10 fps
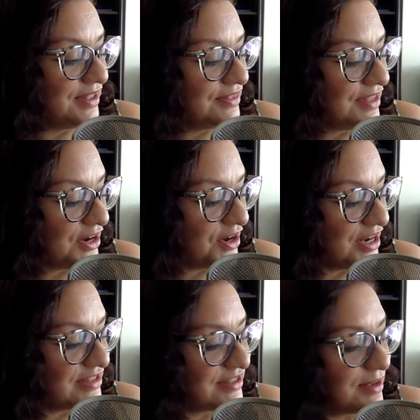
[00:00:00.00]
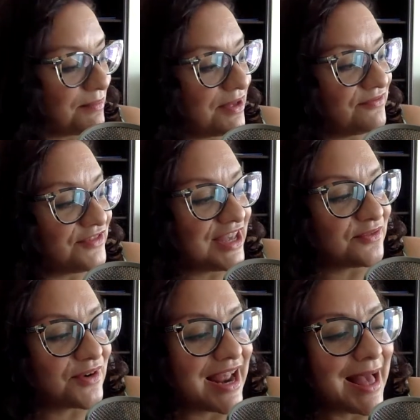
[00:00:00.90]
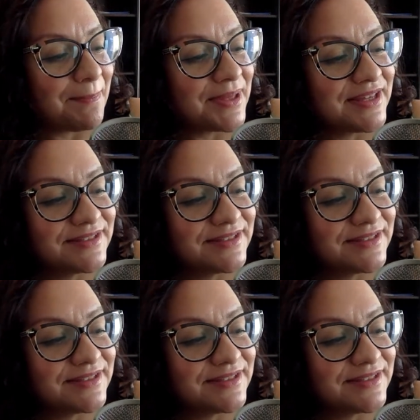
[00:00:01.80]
There is some vet wrap